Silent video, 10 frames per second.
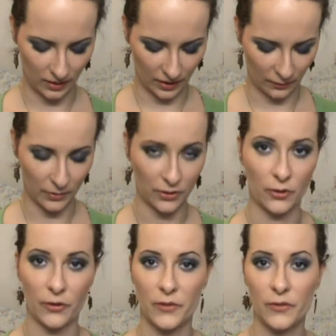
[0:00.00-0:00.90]
gave me a
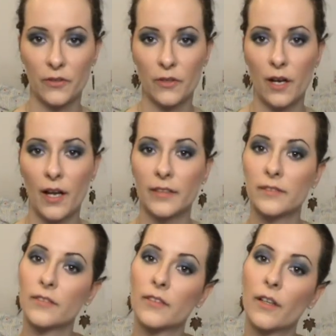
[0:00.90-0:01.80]
choice
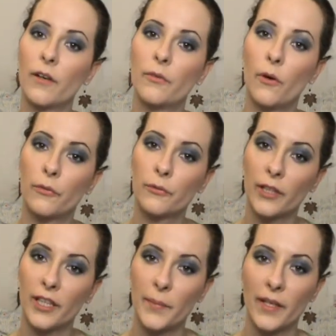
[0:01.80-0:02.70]
and for a
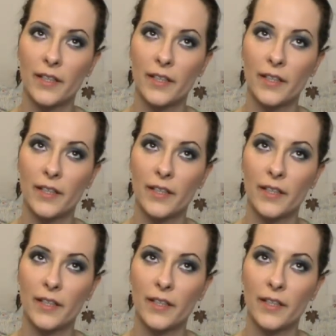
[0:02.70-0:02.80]
freebie,